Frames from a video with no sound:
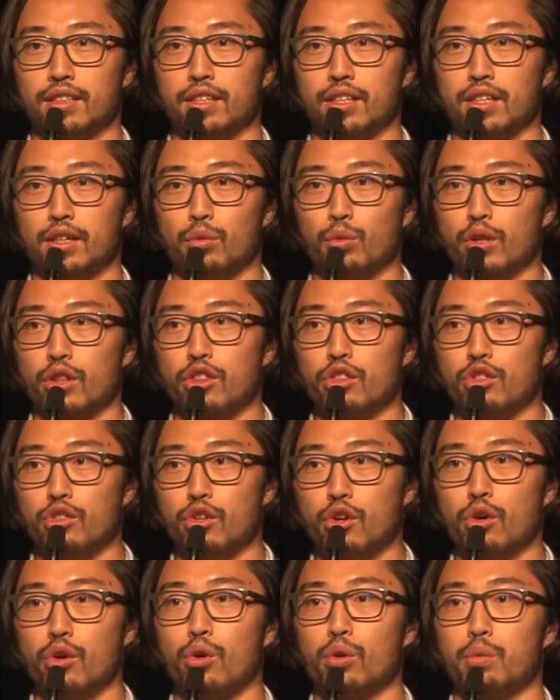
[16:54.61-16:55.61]
with
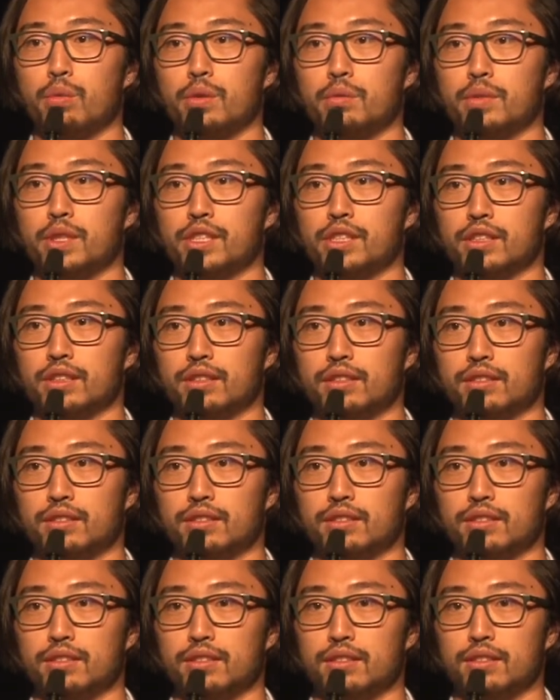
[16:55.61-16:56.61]
no permission
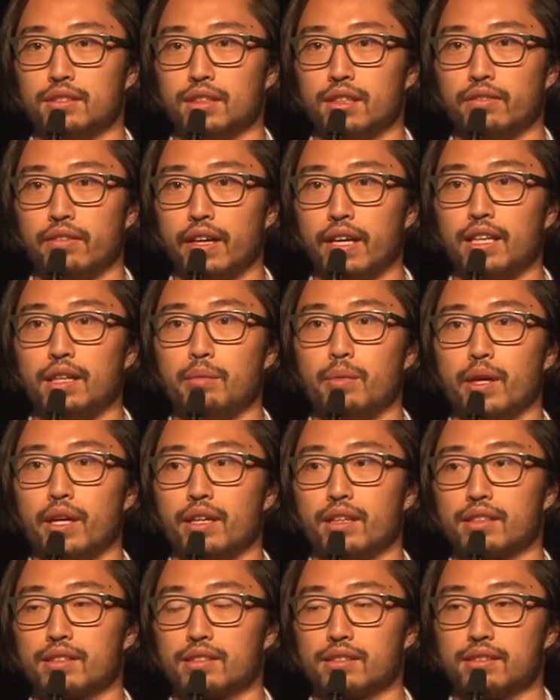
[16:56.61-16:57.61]
of any
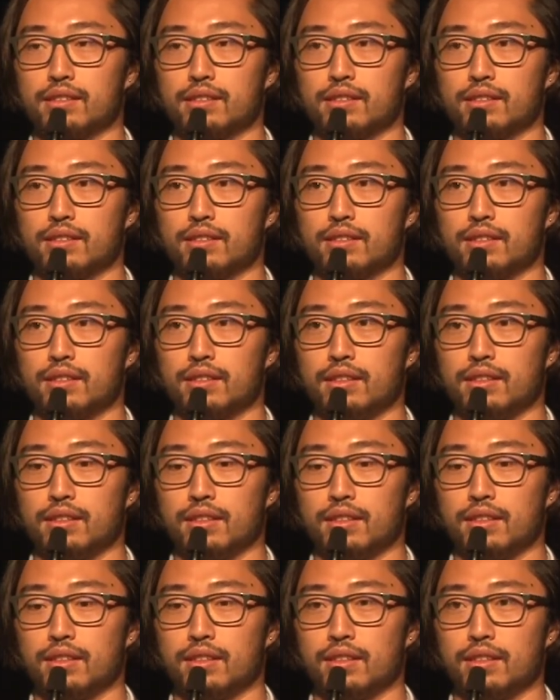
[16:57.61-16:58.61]
banks.
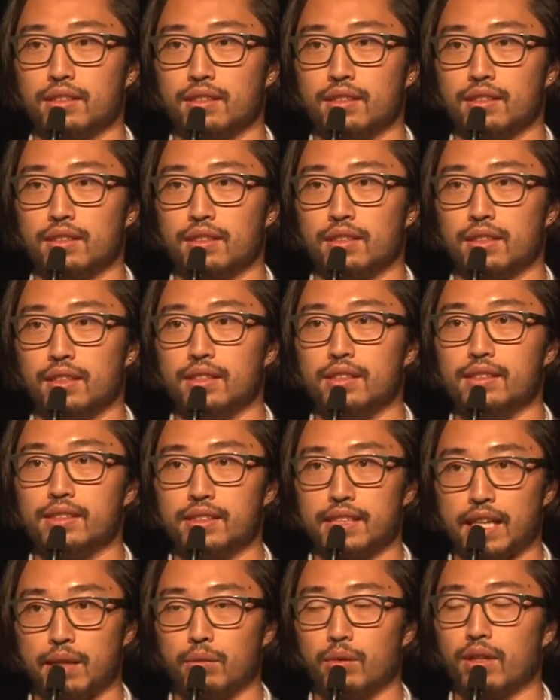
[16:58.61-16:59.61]
And
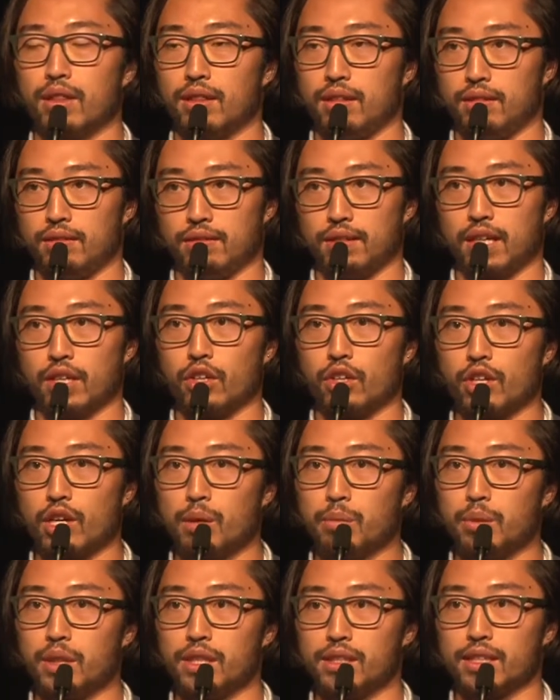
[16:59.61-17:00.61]
same with other
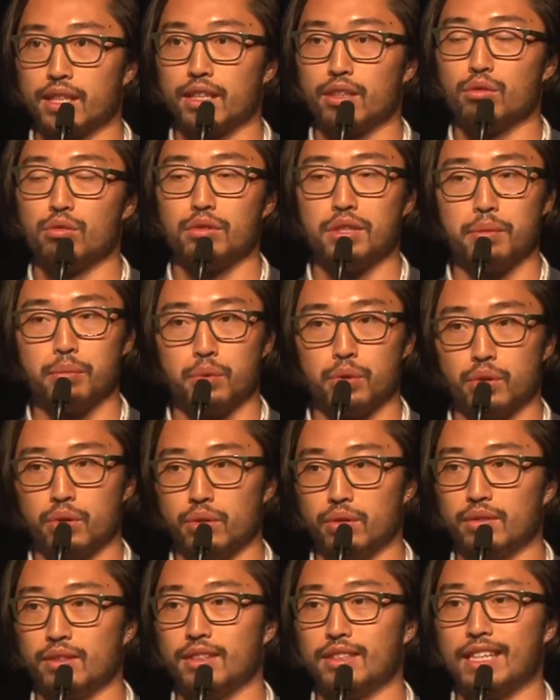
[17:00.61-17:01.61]
companies like
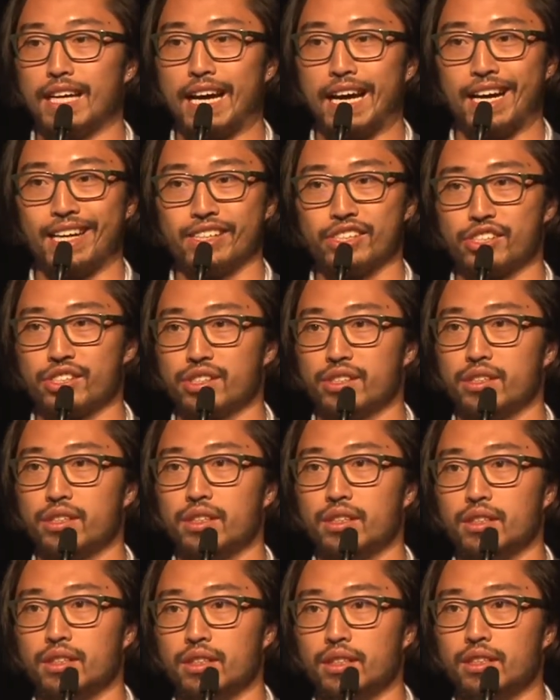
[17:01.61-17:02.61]
Ripple, Dash,
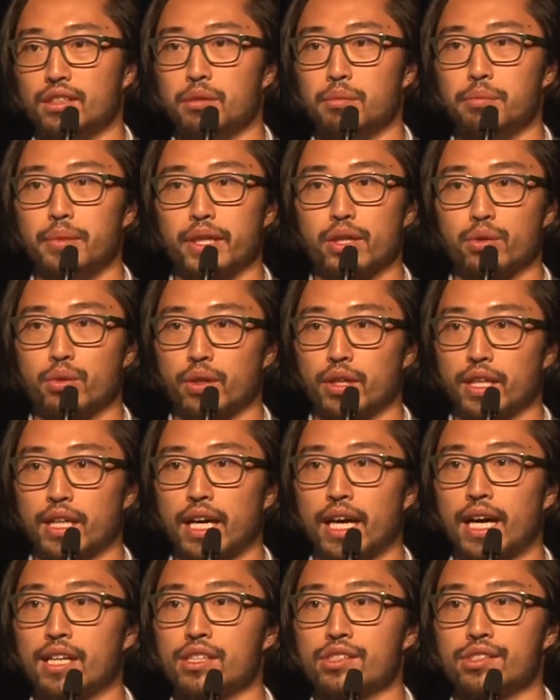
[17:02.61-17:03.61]
Bitcoin
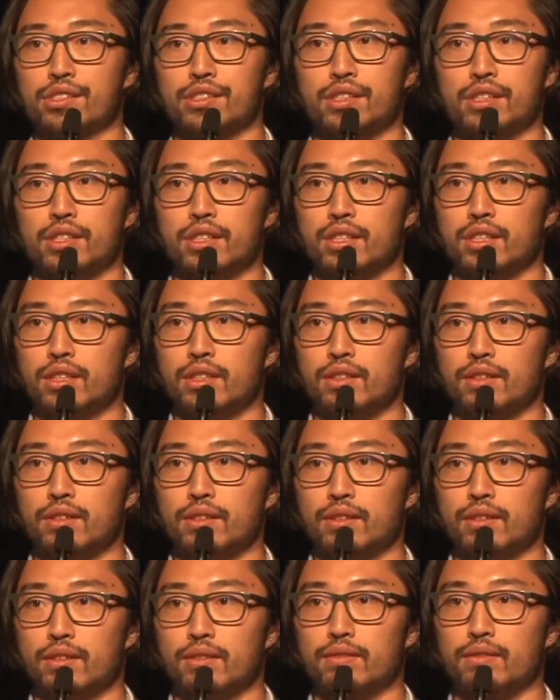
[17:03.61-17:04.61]
Cash.
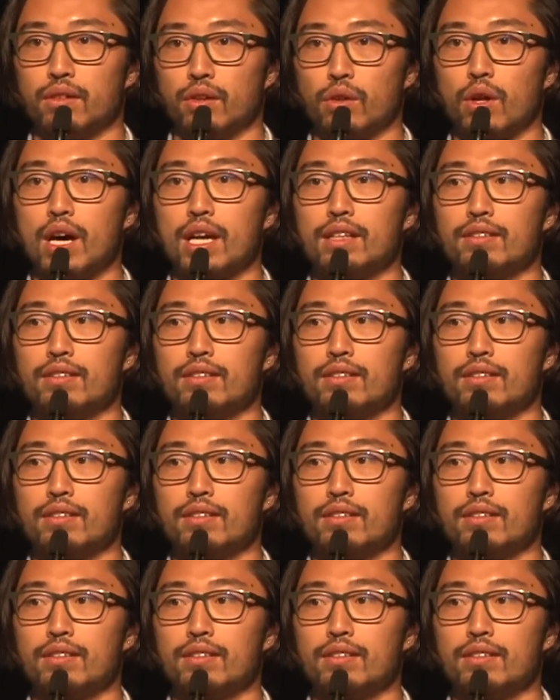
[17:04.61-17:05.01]
A lot